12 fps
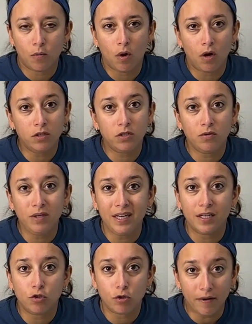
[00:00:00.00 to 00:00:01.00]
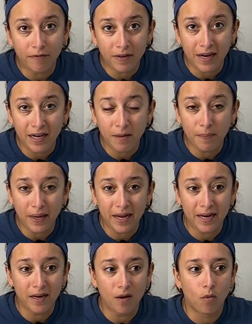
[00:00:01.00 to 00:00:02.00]
also need a trephinating
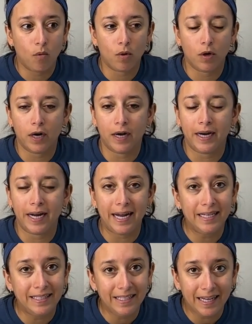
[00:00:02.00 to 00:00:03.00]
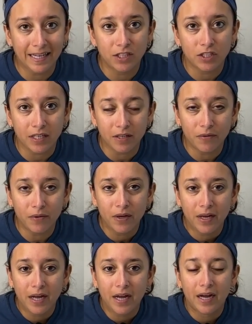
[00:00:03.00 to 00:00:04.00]
pen or an 18 gauge needle
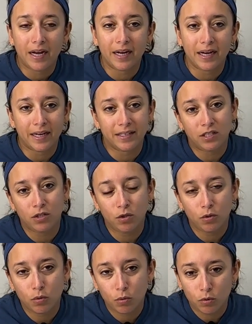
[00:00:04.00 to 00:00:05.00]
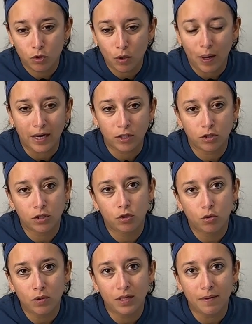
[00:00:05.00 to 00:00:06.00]
to actually
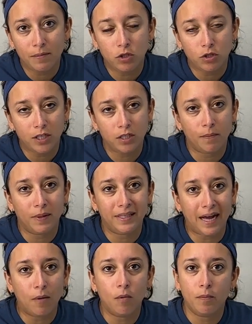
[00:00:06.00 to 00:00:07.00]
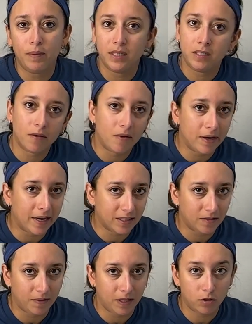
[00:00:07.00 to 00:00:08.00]
do the demonstration, but that won't be till our next
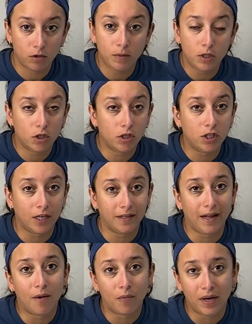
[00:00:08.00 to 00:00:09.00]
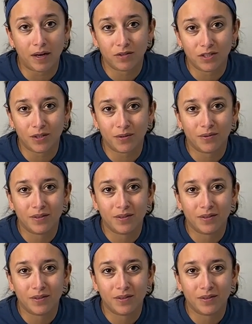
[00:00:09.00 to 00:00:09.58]
video, so be sure to check that one out too.